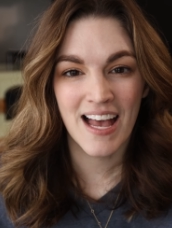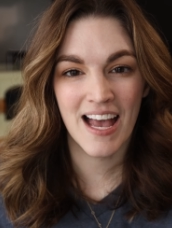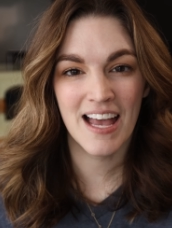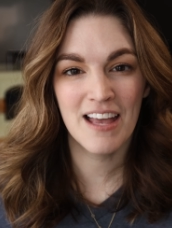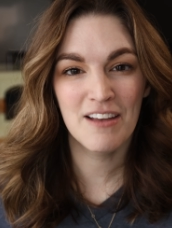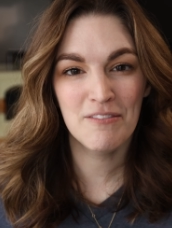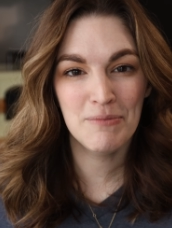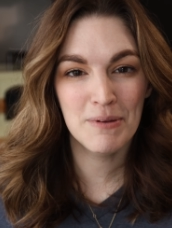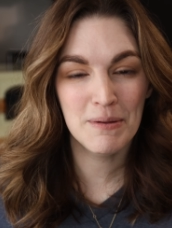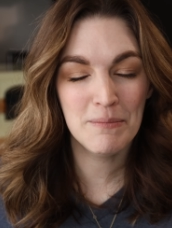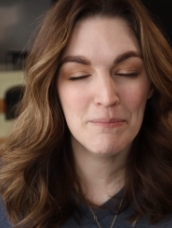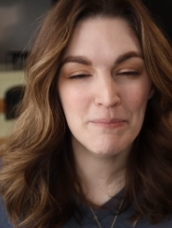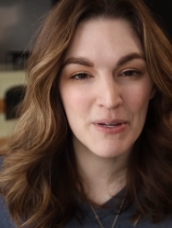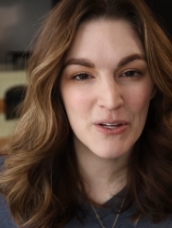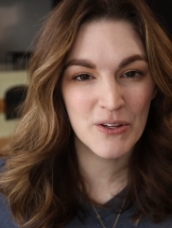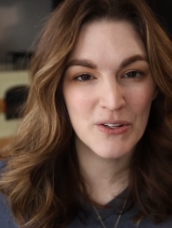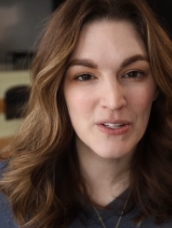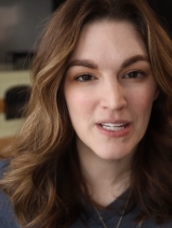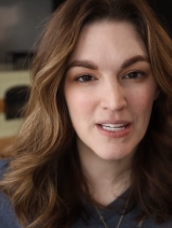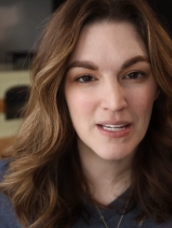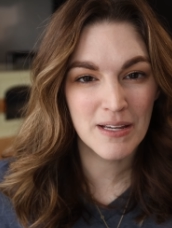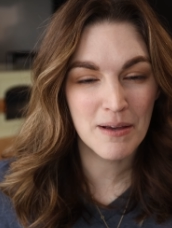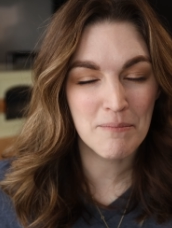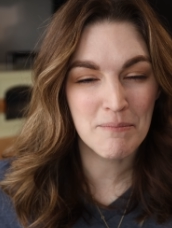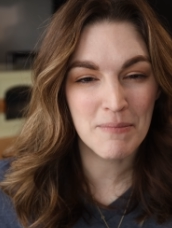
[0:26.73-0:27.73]
I've been
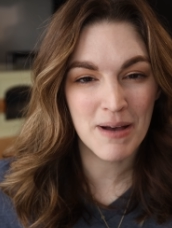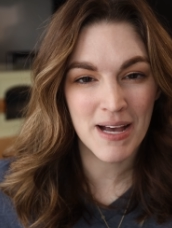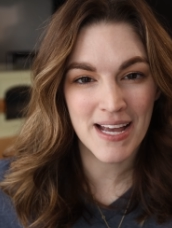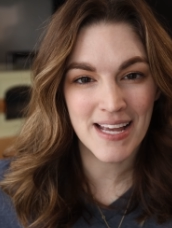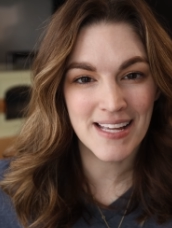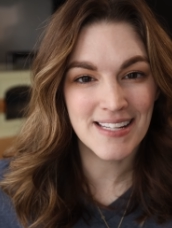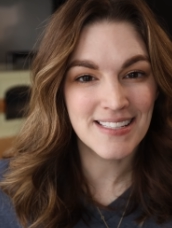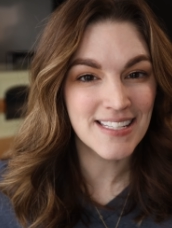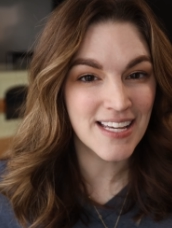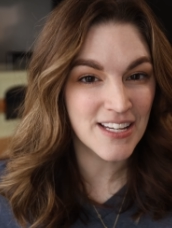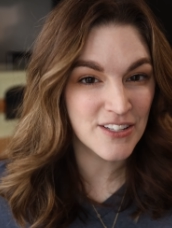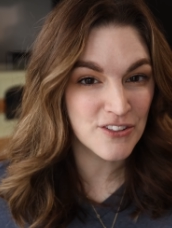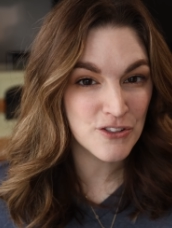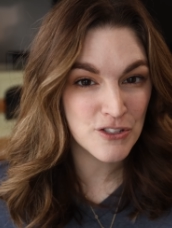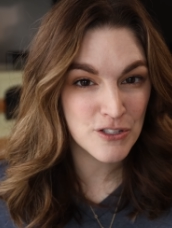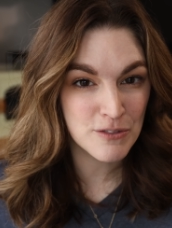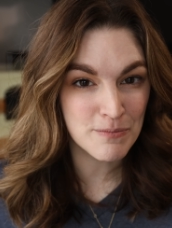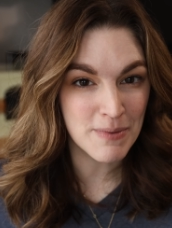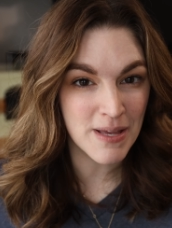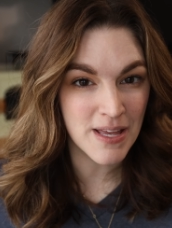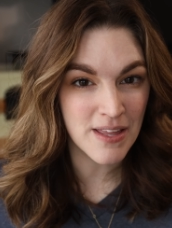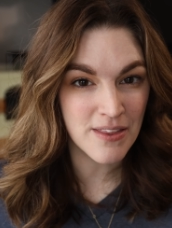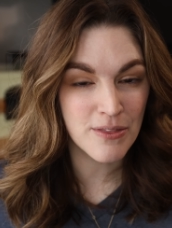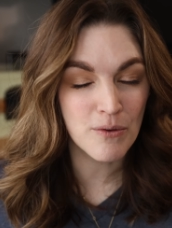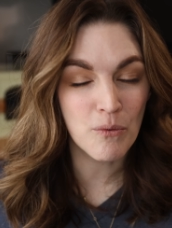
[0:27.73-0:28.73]
building my Daniel
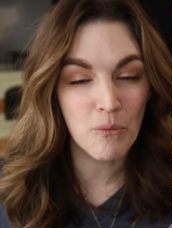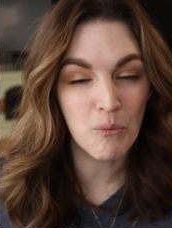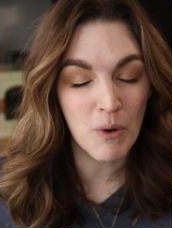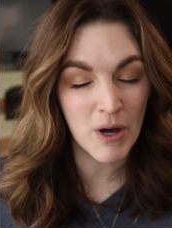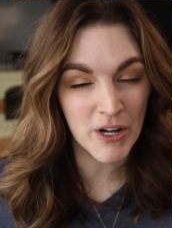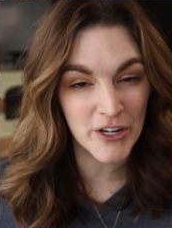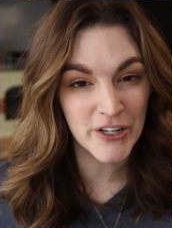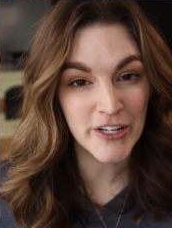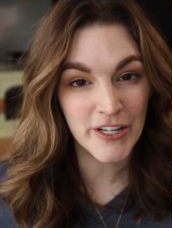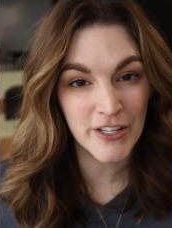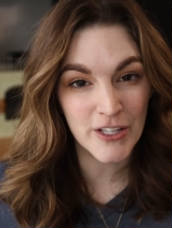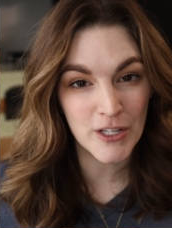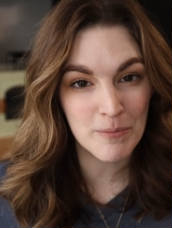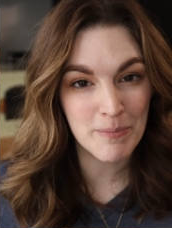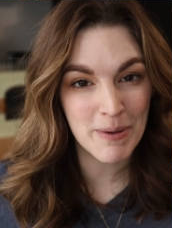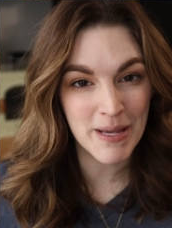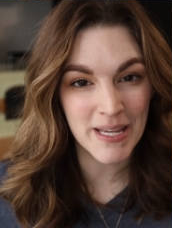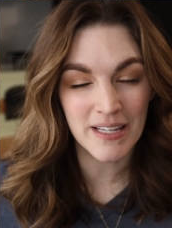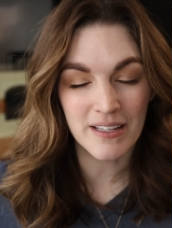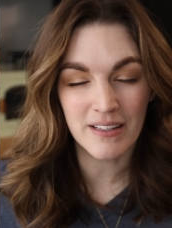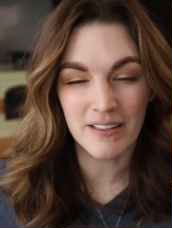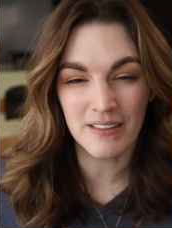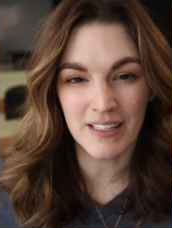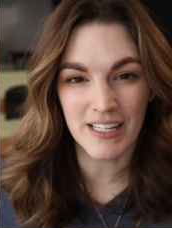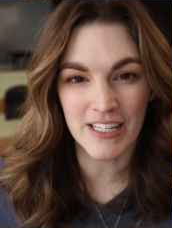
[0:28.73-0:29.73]
Smith watercolor
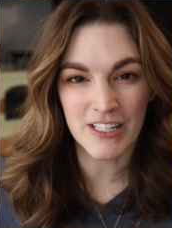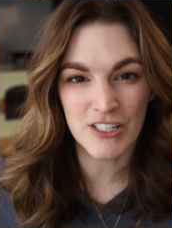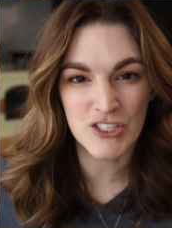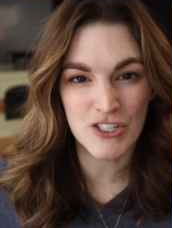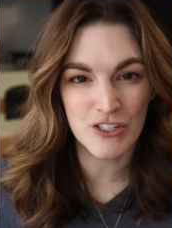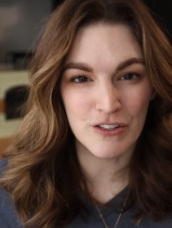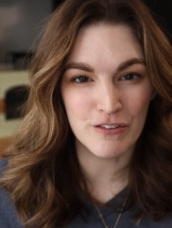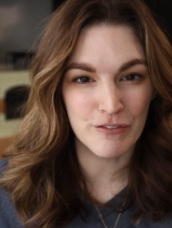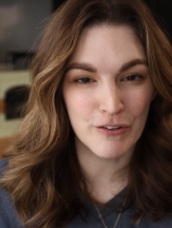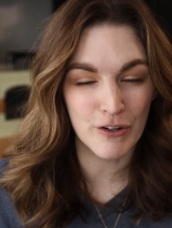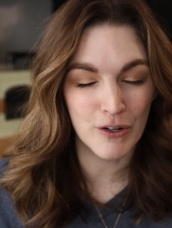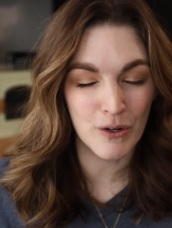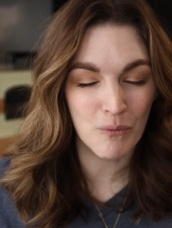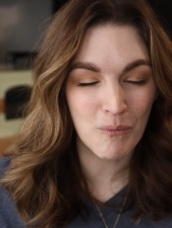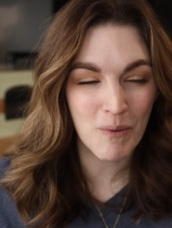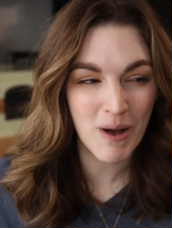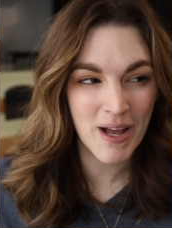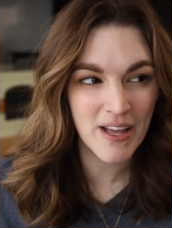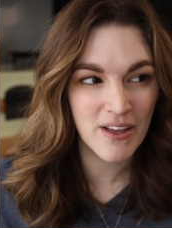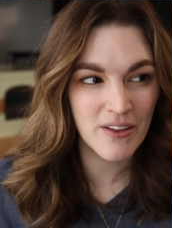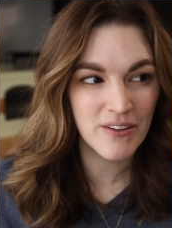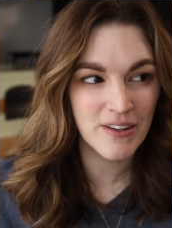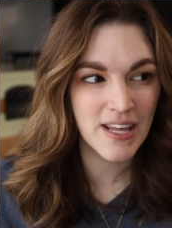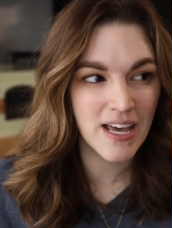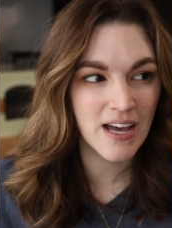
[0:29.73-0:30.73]
paint collection for a
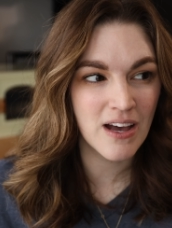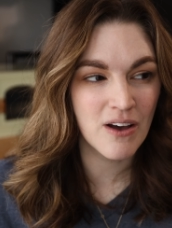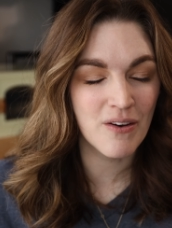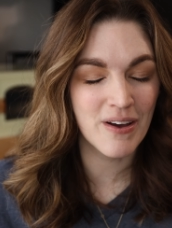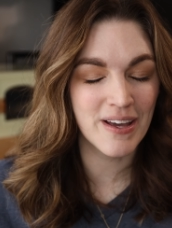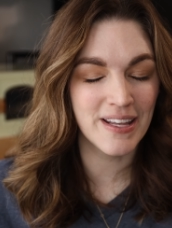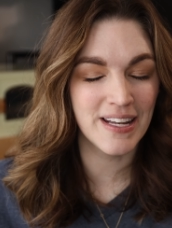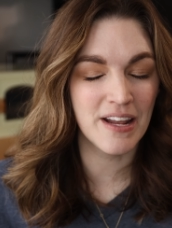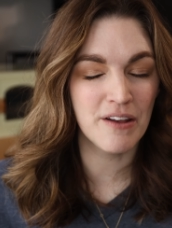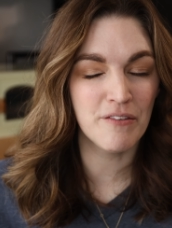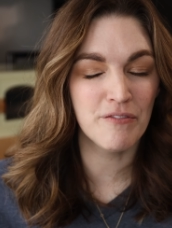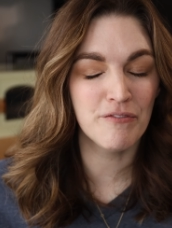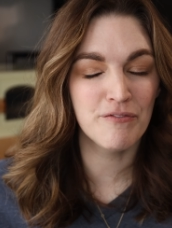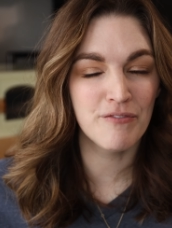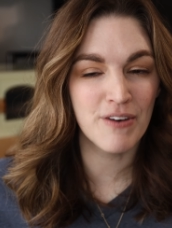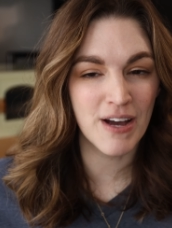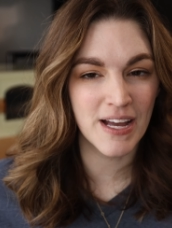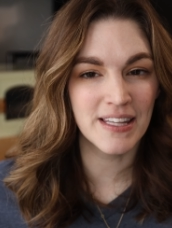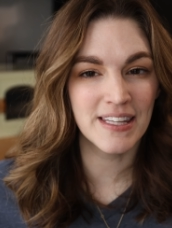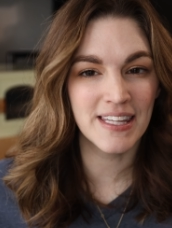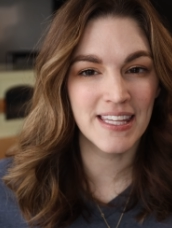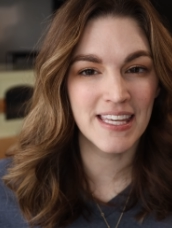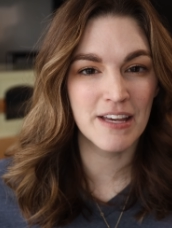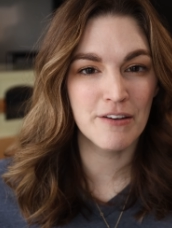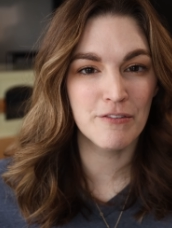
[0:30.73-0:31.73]
while now, and I
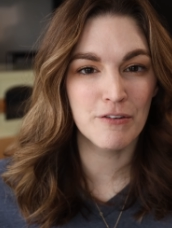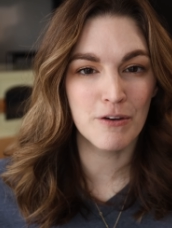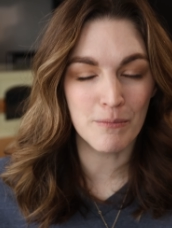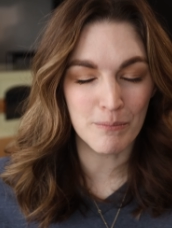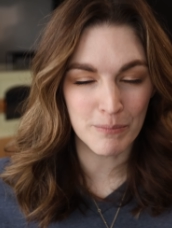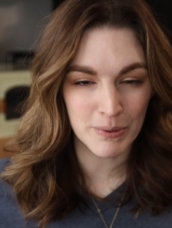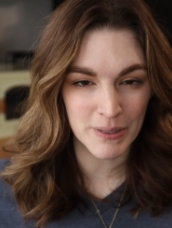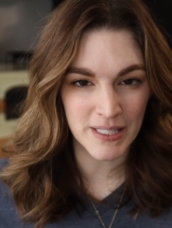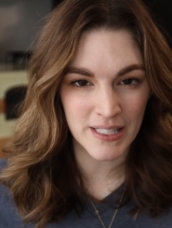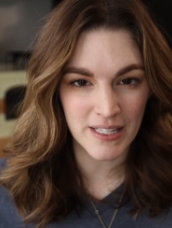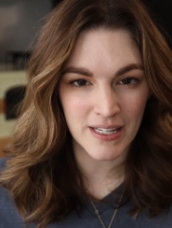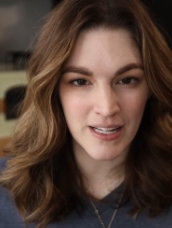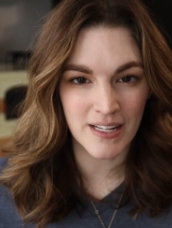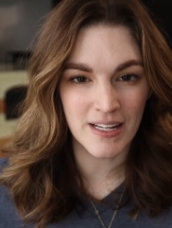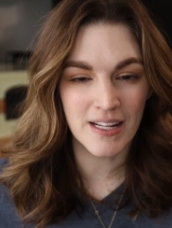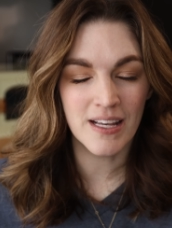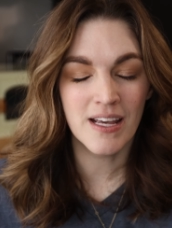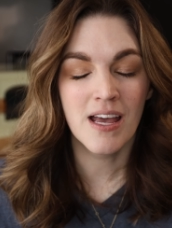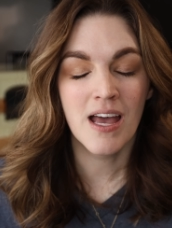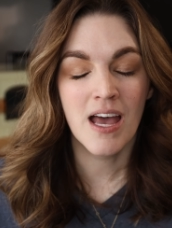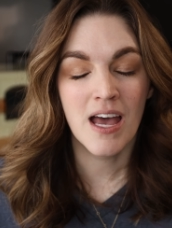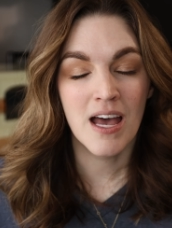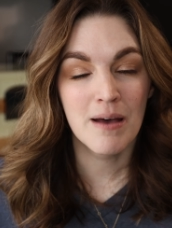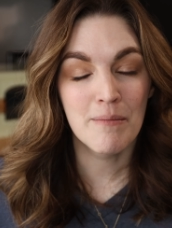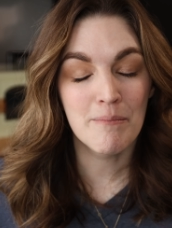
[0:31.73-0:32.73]
finally have completed
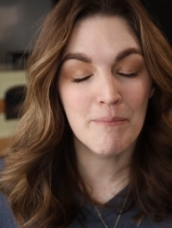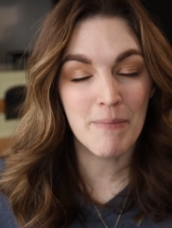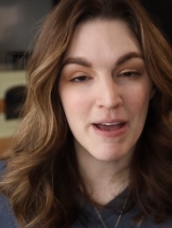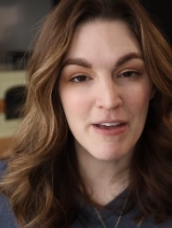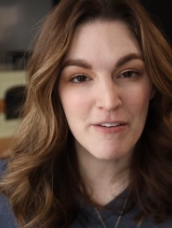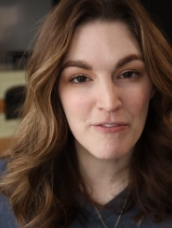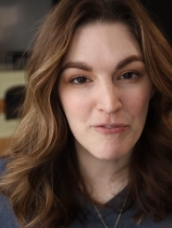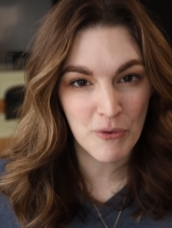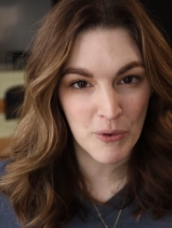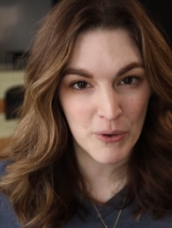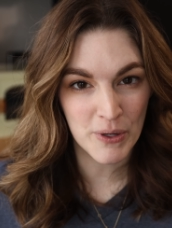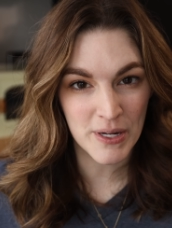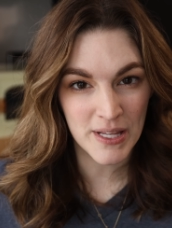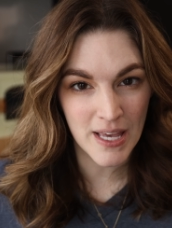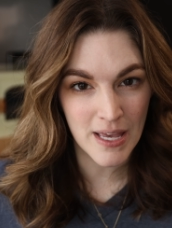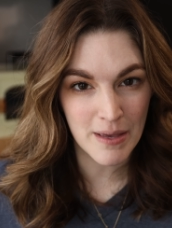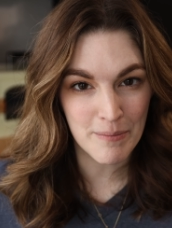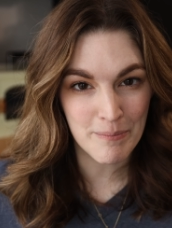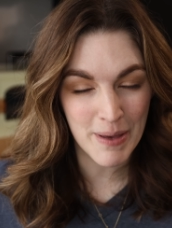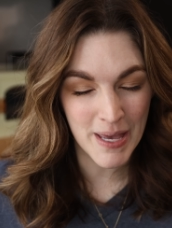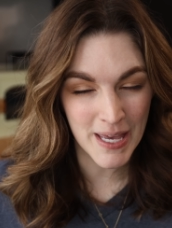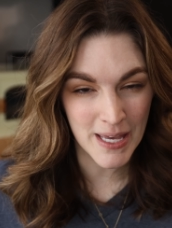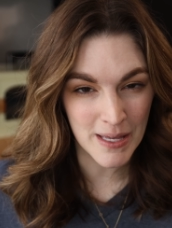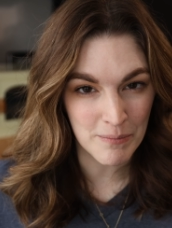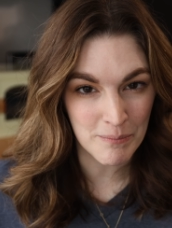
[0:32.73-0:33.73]
my
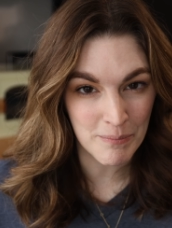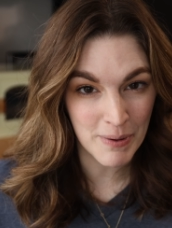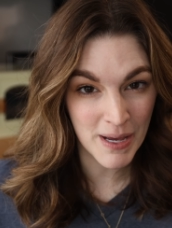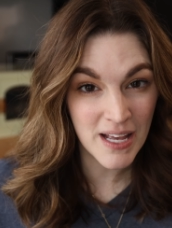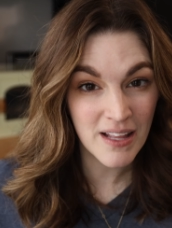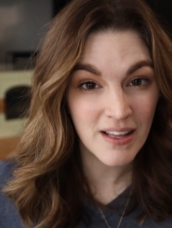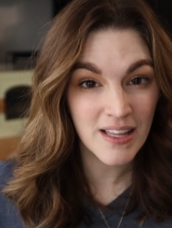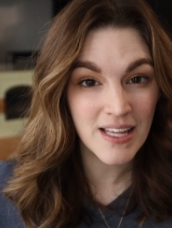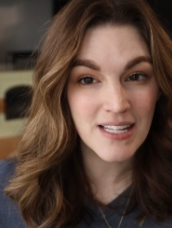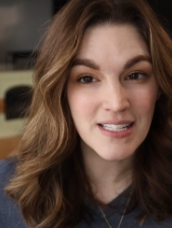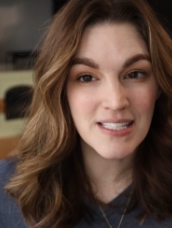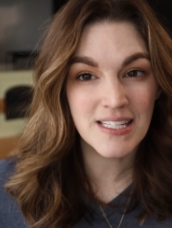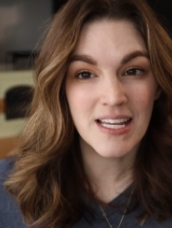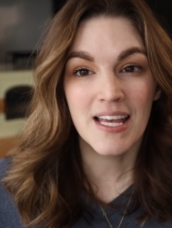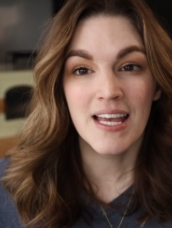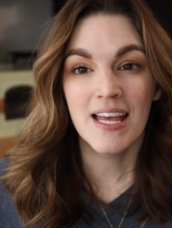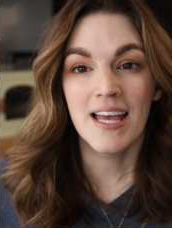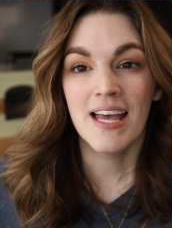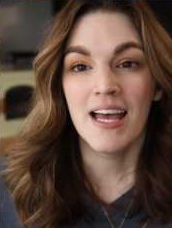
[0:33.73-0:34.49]
48 pan palette.